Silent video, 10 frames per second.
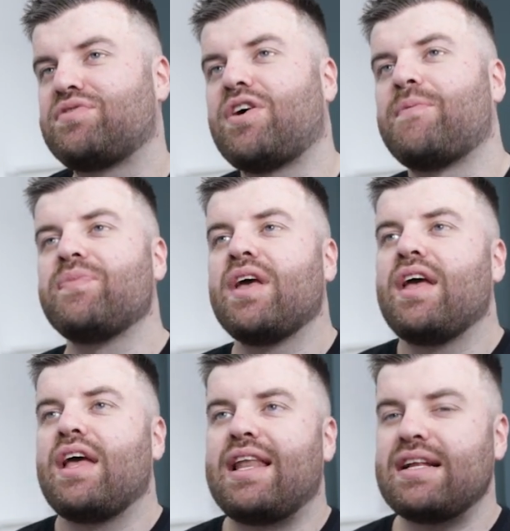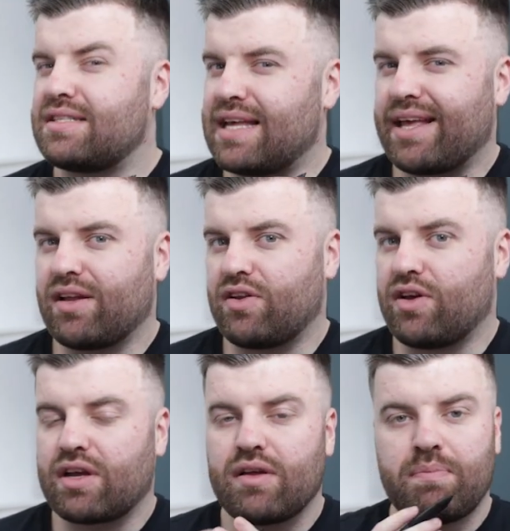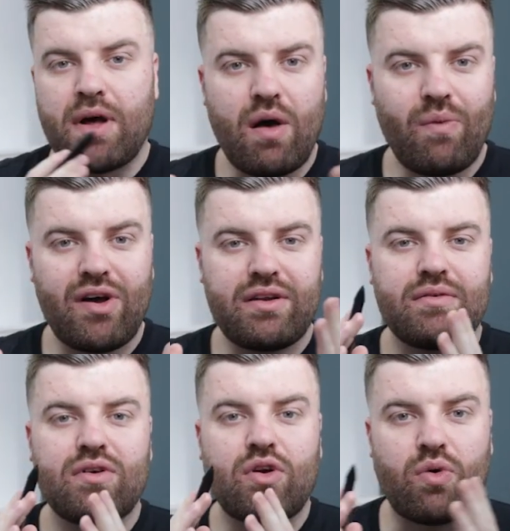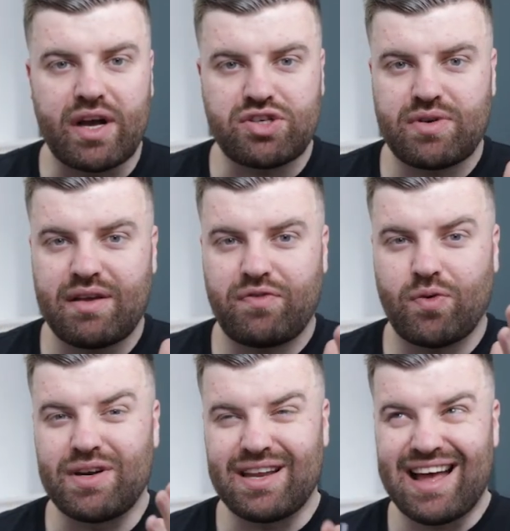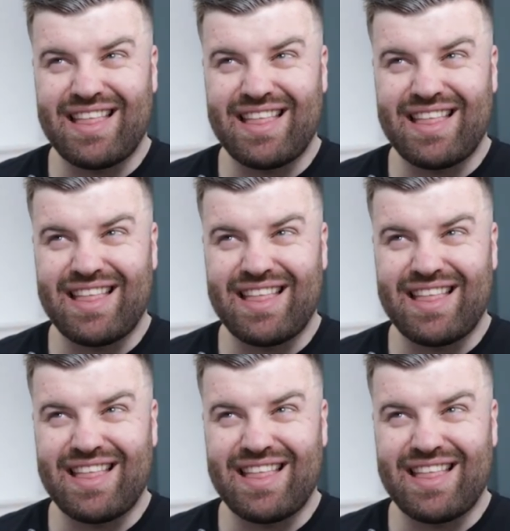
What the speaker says: So let's take a look. Part one, quite straightforward.